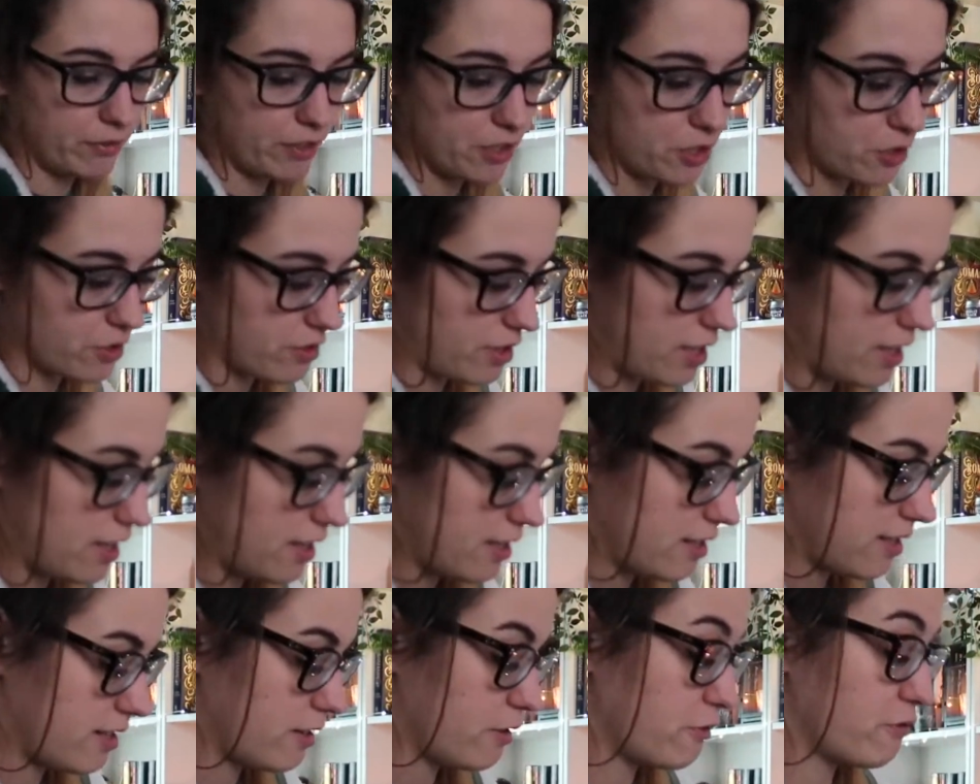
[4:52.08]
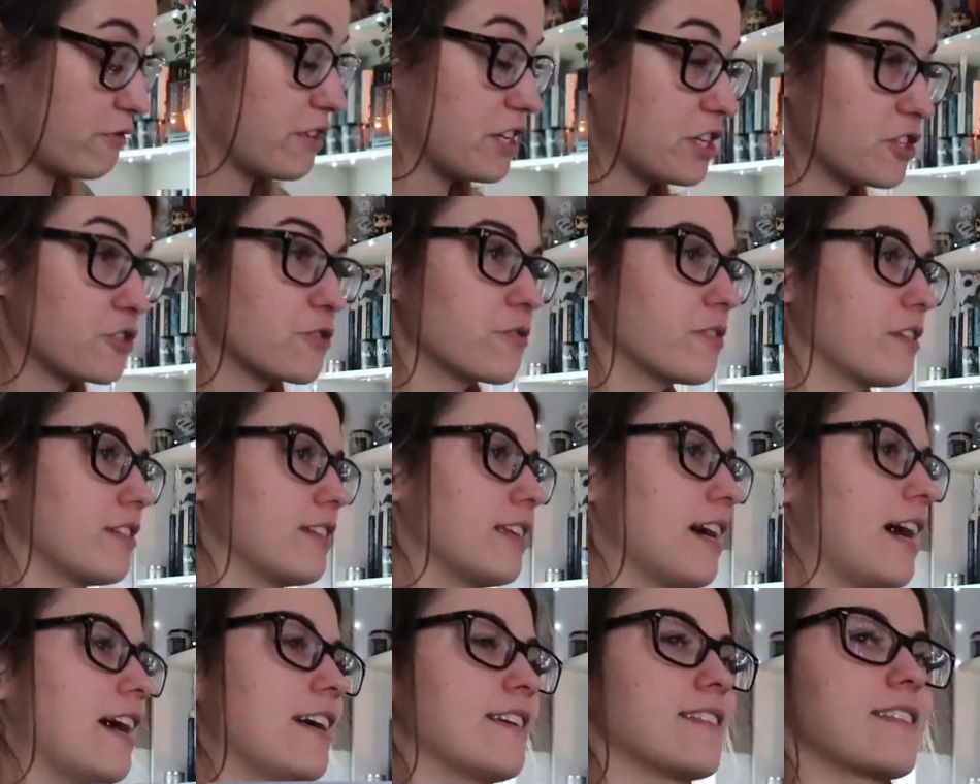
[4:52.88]

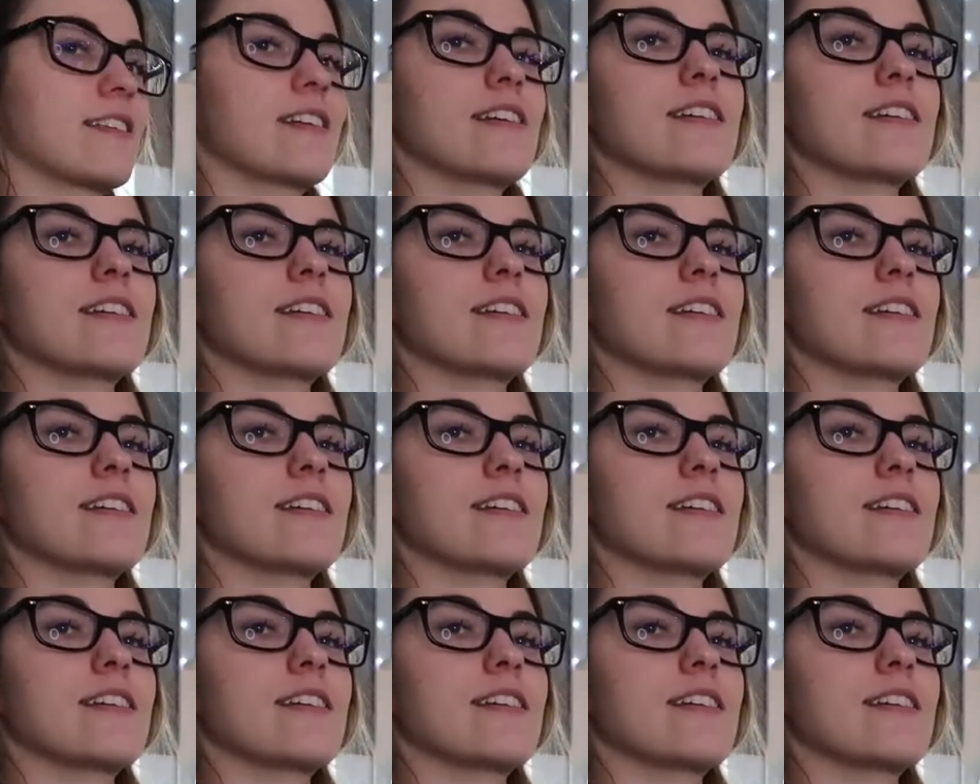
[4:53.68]
visualize